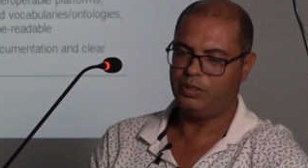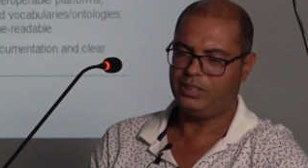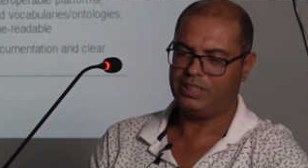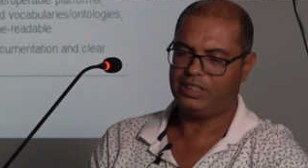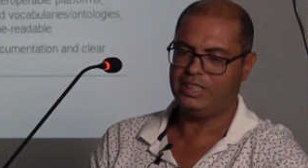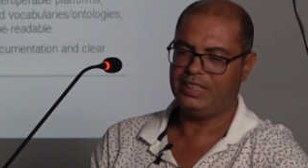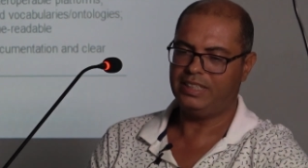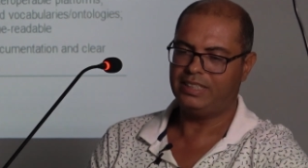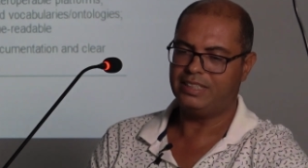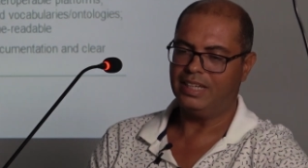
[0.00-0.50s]

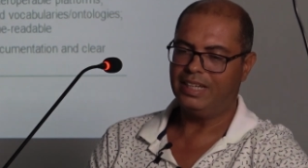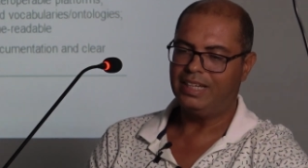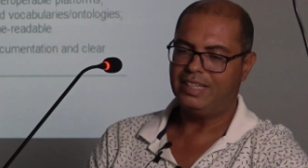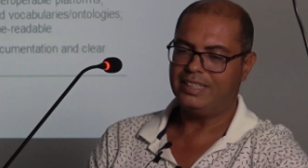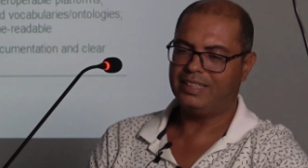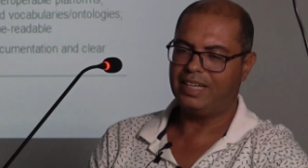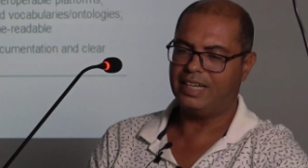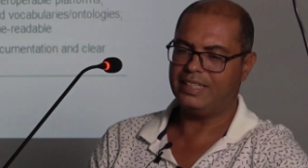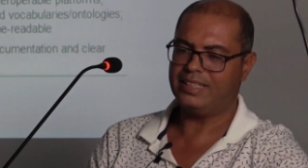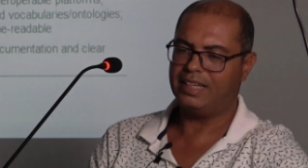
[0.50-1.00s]
which is
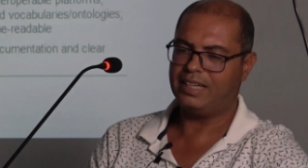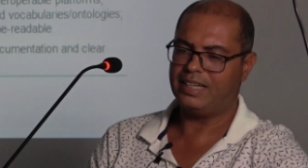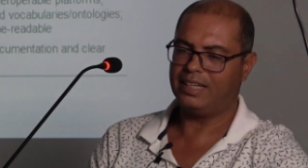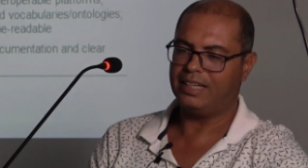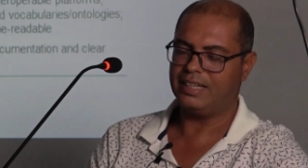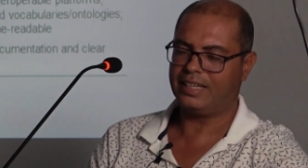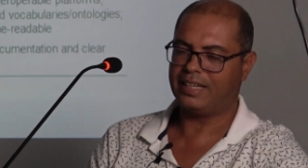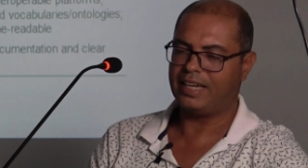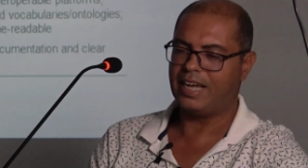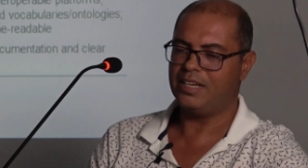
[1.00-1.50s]

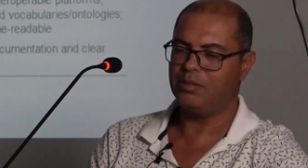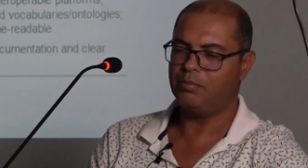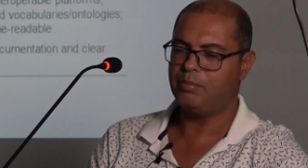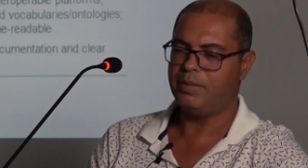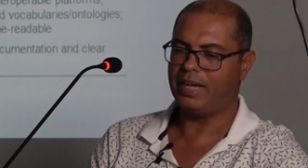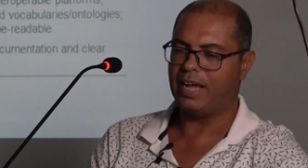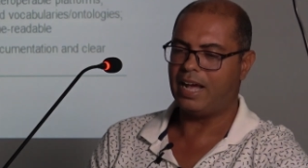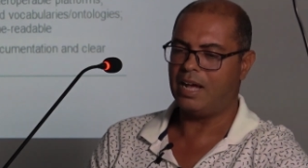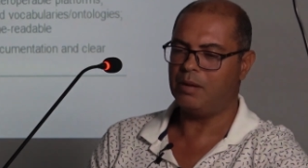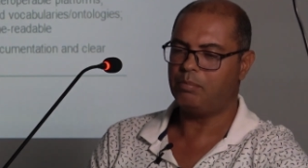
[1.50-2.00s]
data can
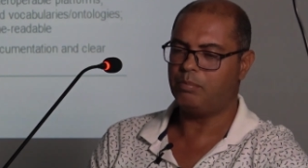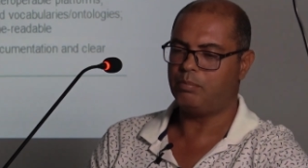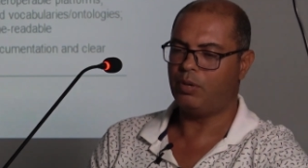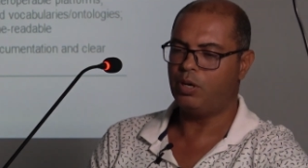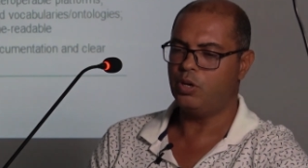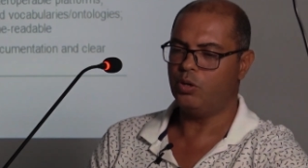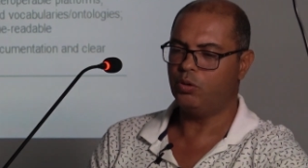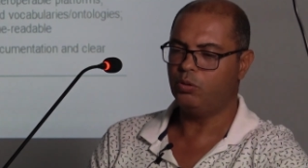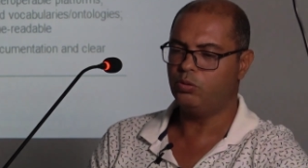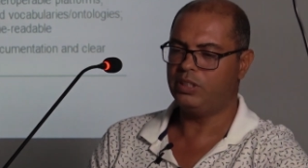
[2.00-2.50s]
be
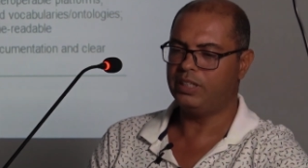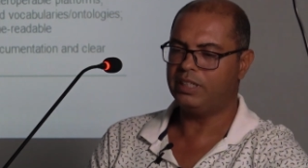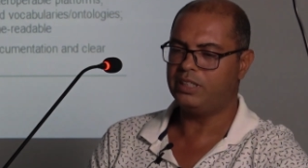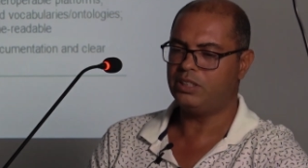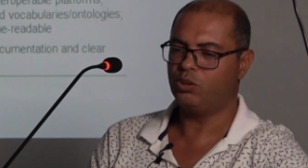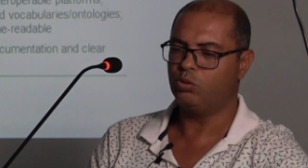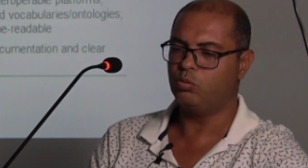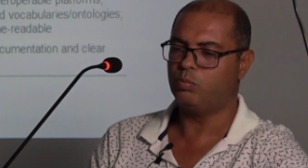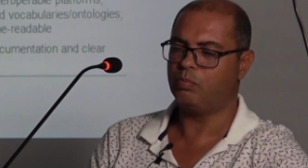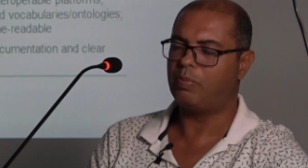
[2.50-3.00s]

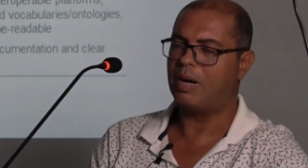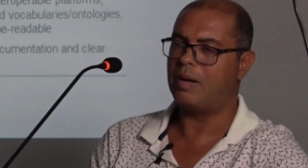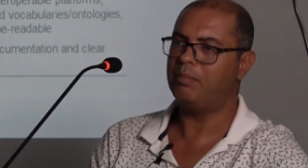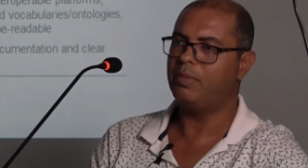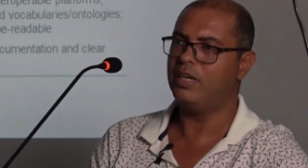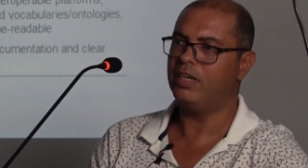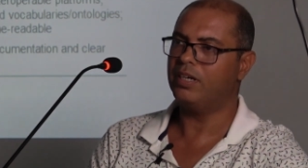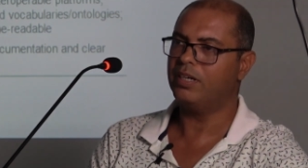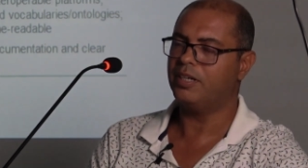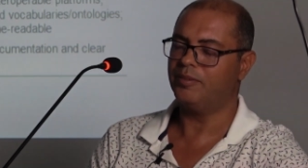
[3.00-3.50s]
uploaded to
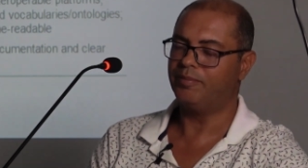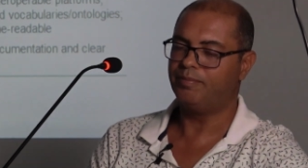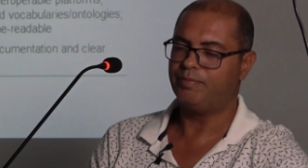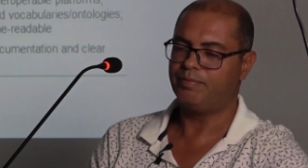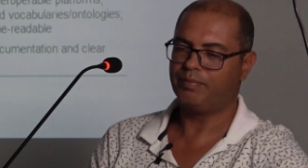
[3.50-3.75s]
public